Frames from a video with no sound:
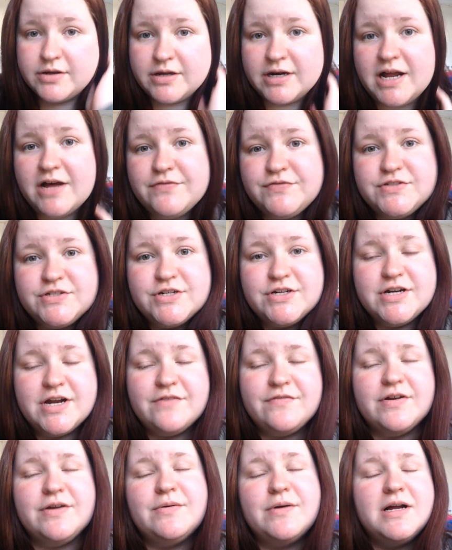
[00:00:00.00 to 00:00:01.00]
Good afternoon
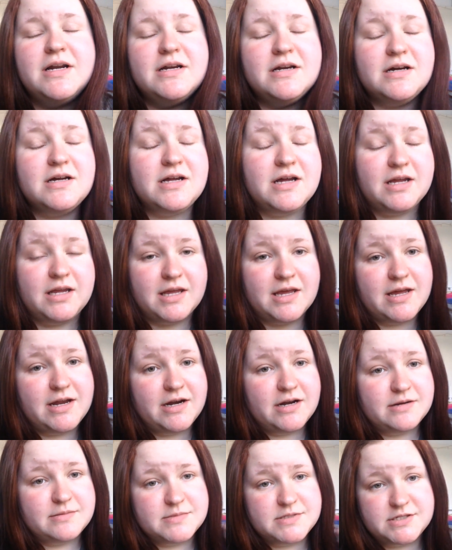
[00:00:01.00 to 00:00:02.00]
everyone.
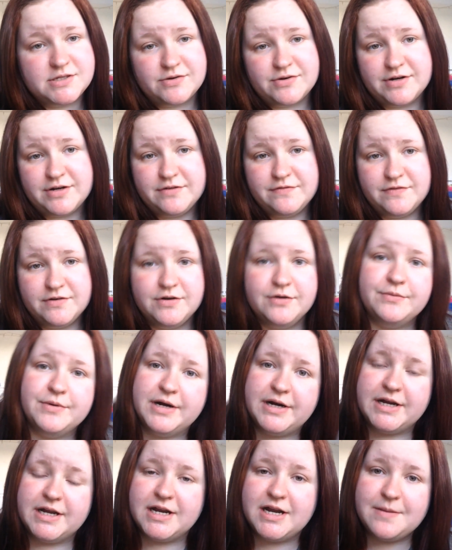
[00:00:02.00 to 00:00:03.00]
Again, I'm sorry for not
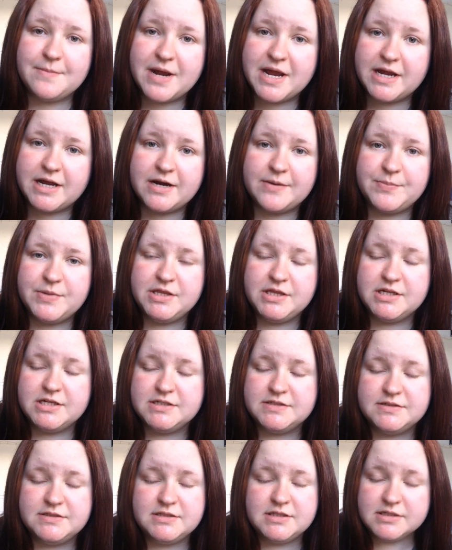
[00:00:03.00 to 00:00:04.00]
wearing any makeup in
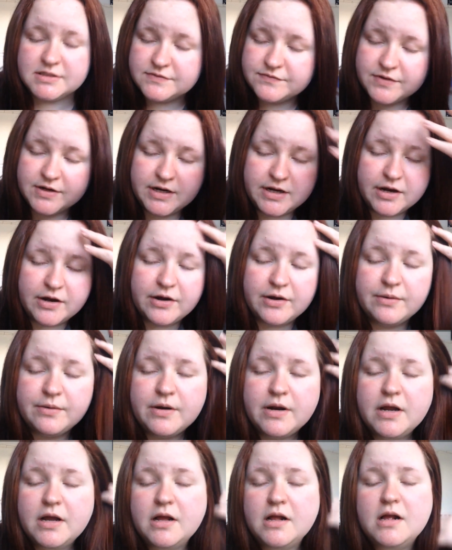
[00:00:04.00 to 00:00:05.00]
these this video.
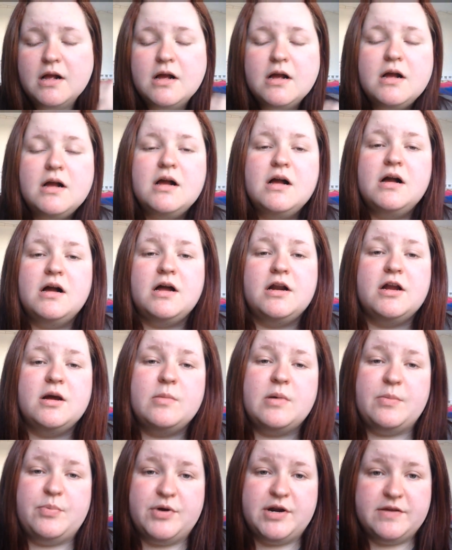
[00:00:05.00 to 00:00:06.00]
I
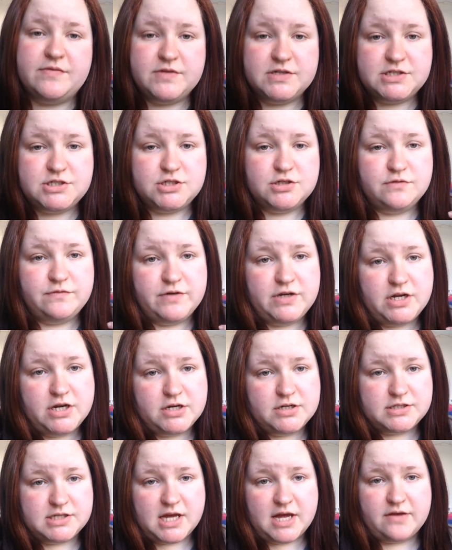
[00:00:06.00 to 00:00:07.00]
know my previous two
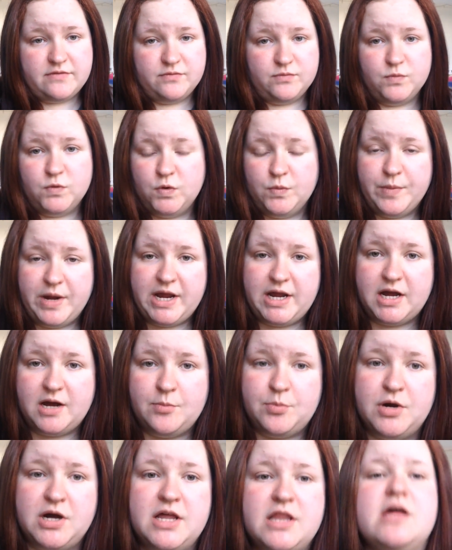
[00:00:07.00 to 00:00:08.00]
videos I haven't worn
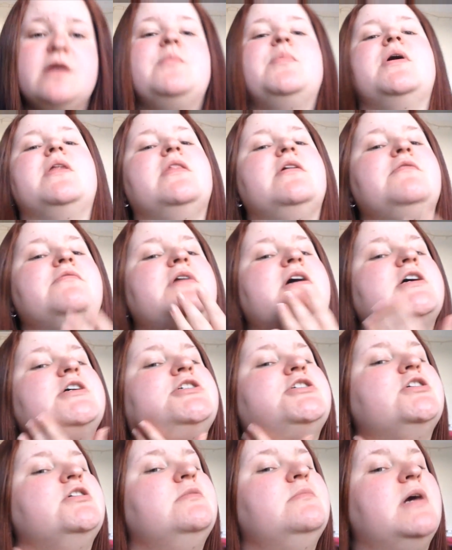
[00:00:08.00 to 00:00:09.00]
makeup either, but the
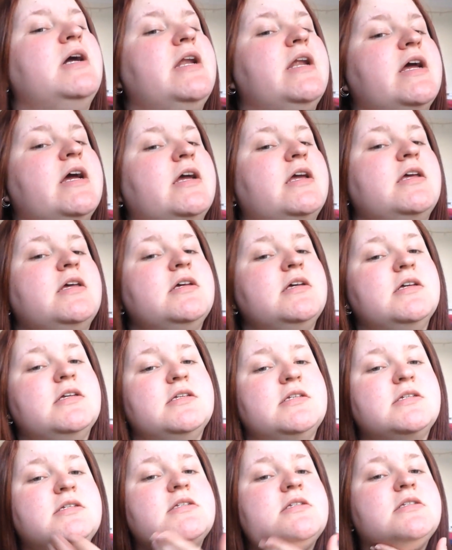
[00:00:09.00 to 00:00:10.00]
rash on my neck
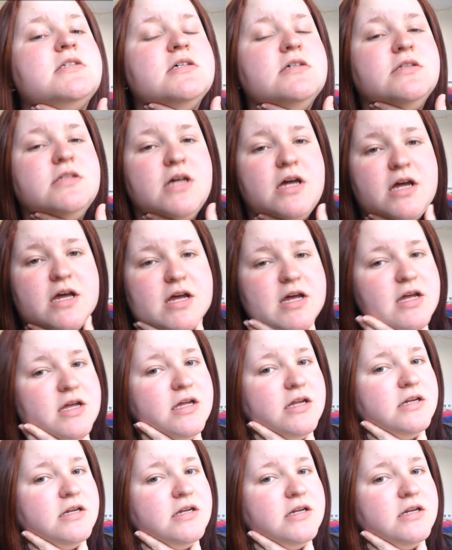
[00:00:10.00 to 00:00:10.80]
is still there.